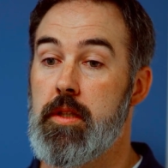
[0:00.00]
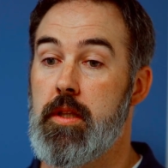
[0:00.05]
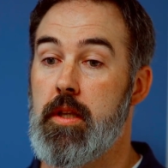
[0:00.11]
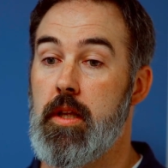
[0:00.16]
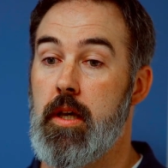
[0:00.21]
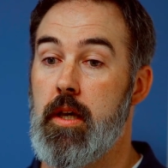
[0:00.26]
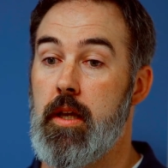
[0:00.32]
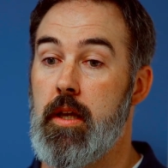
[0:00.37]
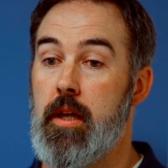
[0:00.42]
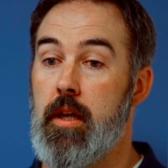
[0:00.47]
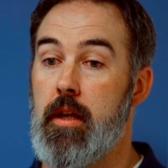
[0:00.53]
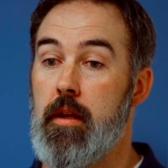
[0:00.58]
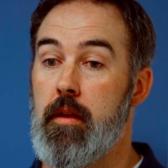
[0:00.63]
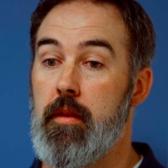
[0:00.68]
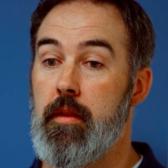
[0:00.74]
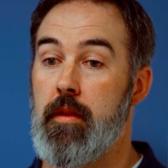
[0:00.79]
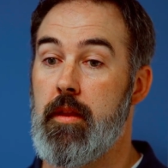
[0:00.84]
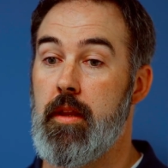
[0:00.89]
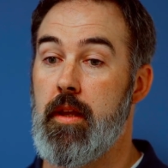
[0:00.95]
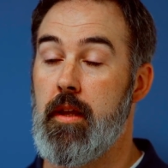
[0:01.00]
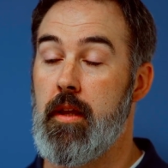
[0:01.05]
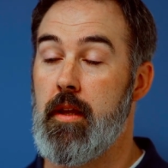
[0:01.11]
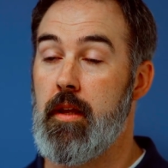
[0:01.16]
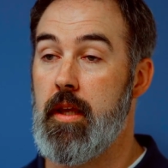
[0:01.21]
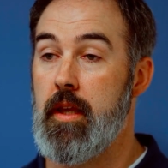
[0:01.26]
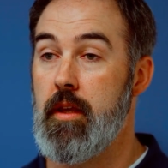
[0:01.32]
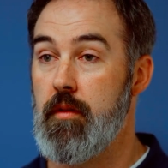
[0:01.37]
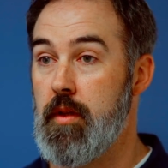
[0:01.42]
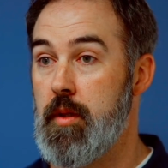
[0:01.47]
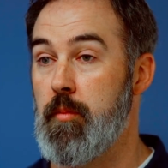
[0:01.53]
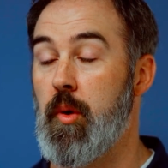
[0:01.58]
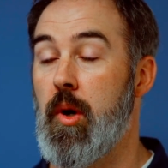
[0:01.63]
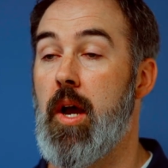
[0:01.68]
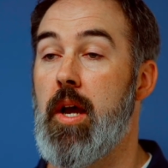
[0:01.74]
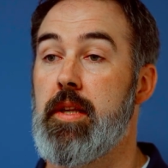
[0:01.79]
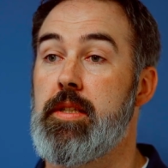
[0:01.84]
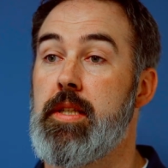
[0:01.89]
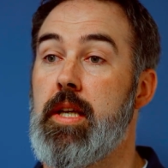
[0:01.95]
the healing
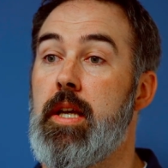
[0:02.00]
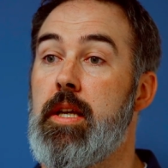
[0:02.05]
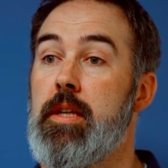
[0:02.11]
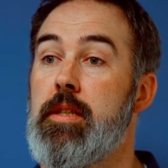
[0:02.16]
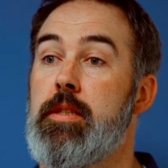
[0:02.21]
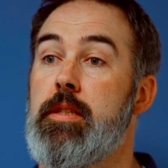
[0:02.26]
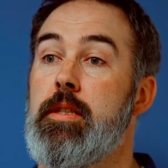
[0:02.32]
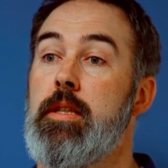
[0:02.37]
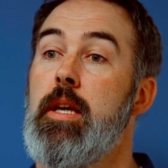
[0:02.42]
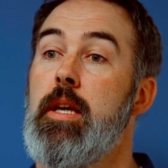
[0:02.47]
process,